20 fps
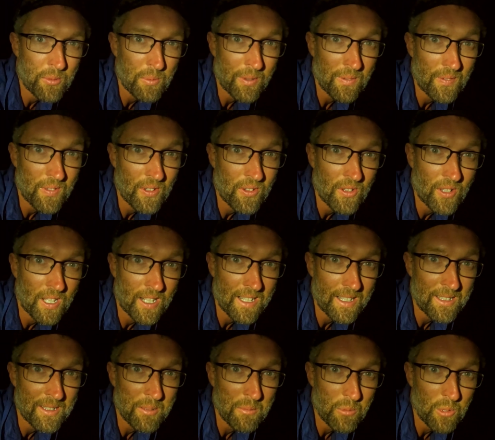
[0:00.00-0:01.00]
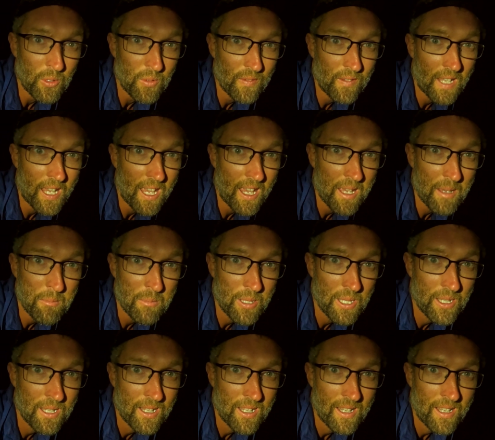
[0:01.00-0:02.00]
As we've decided to move
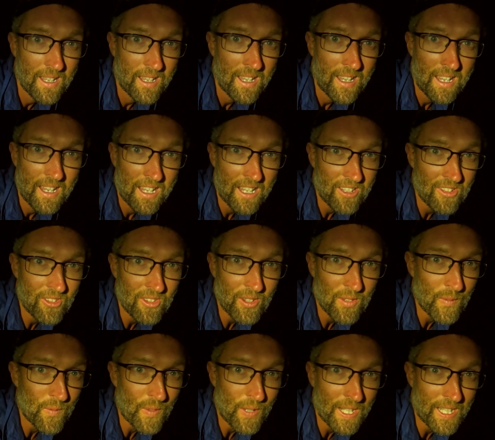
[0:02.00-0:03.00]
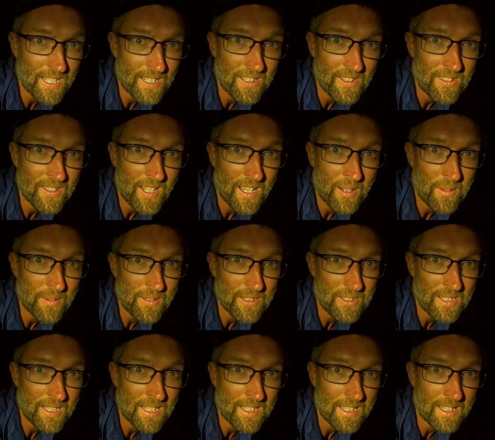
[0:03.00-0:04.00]
camp, it's just freaking us out. We're
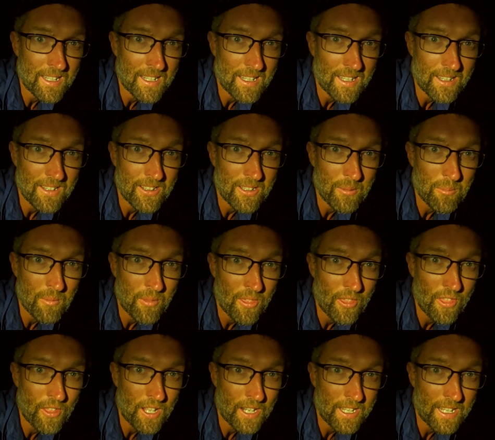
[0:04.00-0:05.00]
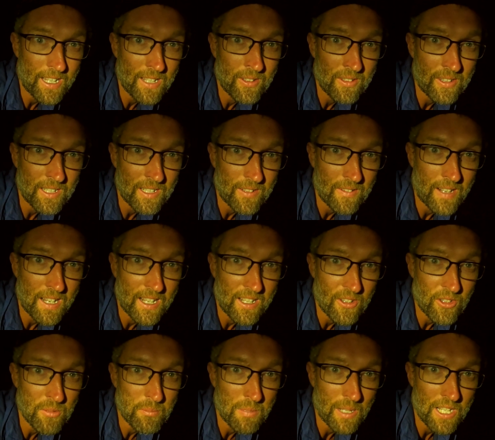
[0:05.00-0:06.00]
starting to hear some thudding on the
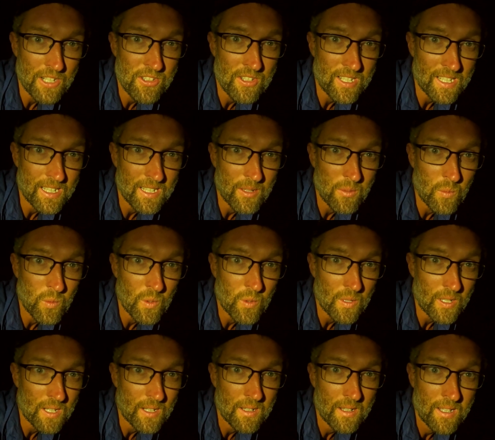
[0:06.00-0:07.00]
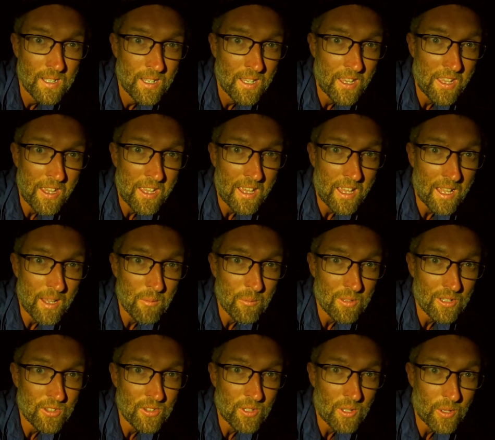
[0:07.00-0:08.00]
ground, splashing in the water, and
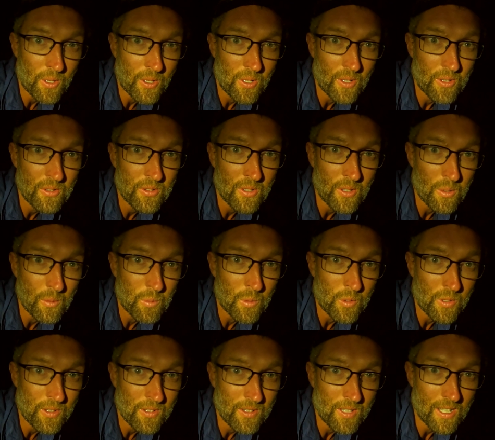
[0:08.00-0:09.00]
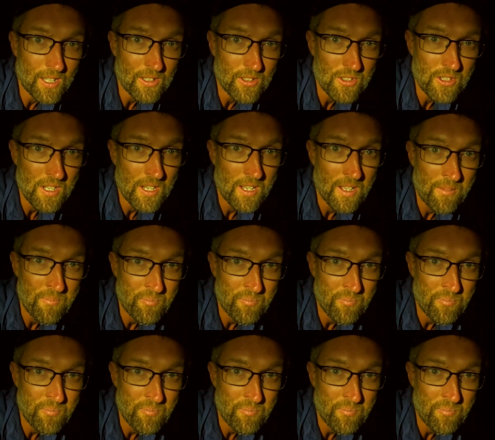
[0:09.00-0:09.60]
we're so close to the water's edge.